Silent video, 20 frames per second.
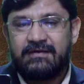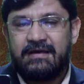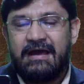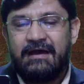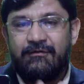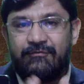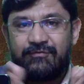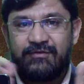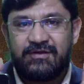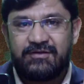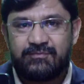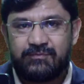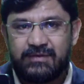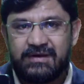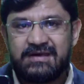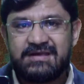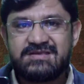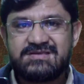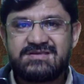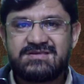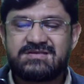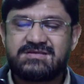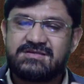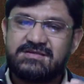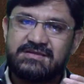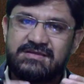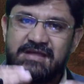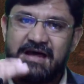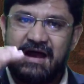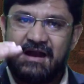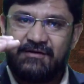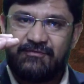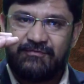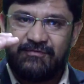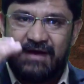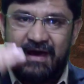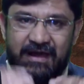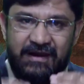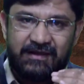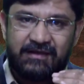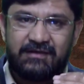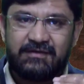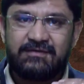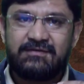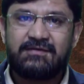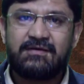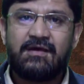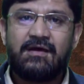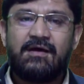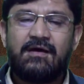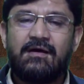Average means that varies